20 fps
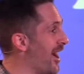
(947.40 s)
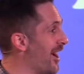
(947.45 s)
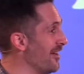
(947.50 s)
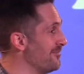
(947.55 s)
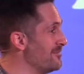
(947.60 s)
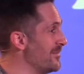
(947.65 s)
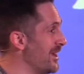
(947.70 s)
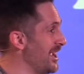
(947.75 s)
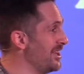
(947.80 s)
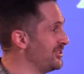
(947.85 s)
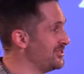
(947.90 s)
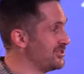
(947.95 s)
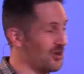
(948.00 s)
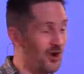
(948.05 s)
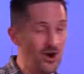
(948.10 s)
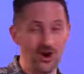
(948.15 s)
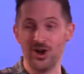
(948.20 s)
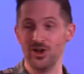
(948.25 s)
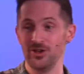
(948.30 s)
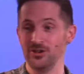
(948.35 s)
I've made
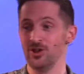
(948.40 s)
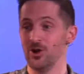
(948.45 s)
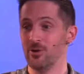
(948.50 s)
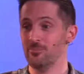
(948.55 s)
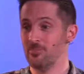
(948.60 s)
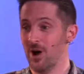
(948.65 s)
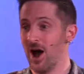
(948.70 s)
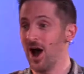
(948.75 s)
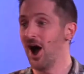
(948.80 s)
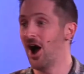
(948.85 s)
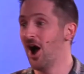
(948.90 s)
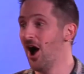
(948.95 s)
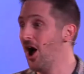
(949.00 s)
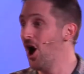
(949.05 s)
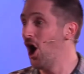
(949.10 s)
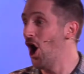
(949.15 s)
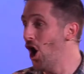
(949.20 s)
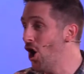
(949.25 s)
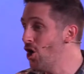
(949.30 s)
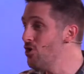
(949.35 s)
my
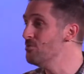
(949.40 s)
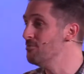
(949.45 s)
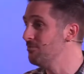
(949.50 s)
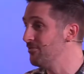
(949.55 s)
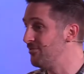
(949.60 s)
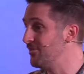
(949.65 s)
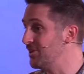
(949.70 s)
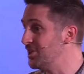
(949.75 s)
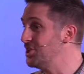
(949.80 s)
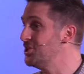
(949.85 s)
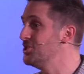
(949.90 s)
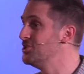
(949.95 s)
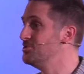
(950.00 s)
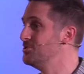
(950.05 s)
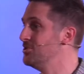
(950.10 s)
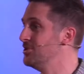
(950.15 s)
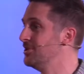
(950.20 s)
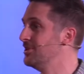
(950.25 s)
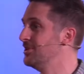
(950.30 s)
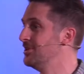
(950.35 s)
heart a home for
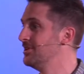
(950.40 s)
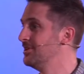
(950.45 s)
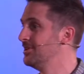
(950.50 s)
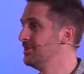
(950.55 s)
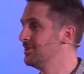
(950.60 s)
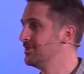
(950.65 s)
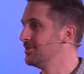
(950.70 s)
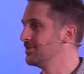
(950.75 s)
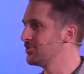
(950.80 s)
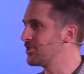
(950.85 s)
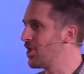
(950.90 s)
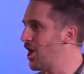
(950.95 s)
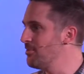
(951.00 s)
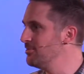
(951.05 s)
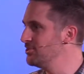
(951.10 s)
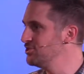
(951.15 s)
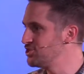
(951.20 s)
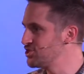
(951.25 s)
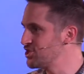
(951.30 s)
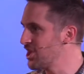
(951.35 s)
you.
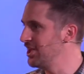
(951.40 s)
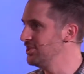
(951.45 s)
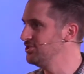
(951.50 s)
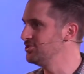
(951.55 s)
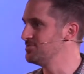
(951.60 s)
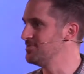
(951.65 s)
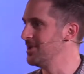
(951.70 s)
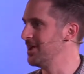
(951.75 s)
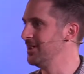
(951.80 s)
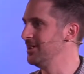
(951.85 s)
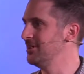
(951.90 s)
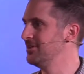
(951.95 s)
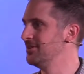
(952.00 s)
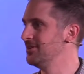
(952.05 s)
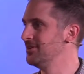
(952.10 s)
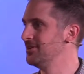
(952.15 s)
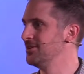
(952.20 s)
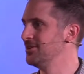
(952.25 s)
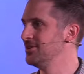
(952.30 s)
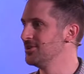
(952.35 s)
Come and change me.
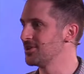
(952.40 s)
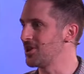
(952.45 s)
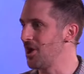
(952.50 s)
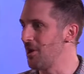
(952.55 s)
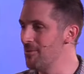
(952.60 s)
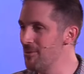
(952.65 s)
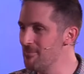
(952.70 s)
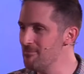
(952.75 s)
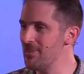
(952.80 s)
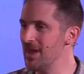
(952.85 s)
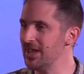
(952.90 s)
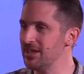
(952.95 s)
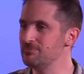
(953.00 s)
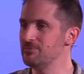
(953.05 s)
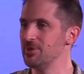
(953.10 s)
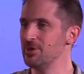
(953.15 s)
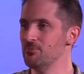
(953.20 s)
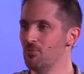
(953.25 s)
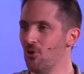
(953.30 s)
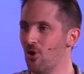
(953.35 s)
Come and make
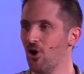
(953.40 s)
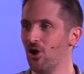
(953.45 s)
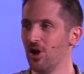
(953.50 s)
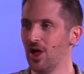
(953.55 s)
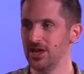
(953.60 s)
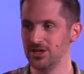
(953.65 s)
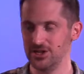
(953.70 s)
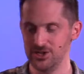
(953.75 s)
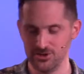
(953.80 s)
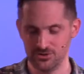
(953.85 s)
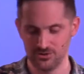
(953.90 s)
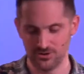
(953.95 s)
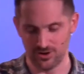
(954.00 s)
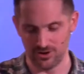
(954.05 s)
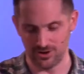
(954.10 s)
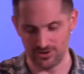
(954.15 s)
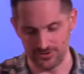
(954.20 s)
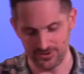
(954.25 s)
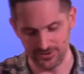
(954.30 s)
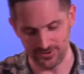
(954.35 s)
me more like you,
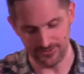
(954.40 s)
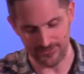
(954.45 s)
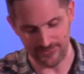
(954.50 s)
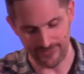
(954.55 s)
Lord.